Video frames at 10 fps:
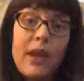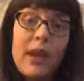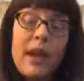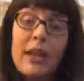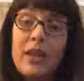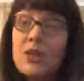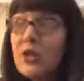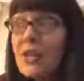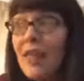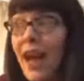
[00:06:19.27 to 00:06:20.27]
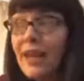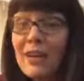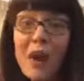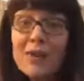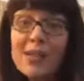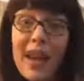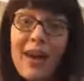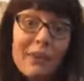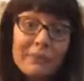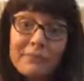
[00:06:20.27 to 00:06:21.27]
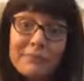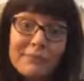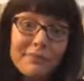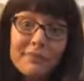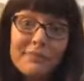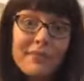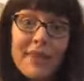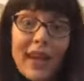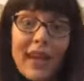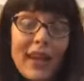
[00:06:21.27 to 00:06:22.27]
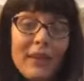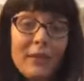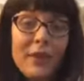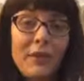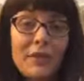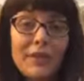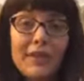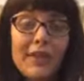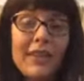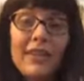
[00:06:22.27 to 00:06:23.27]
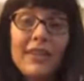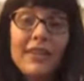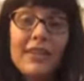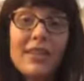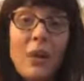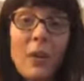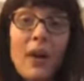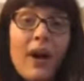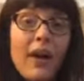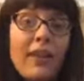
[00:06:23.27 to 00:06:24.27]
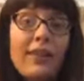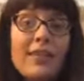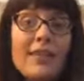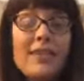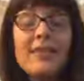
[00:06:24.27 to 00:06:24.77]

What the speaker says: And usually that knocks it out. And whatever is going on is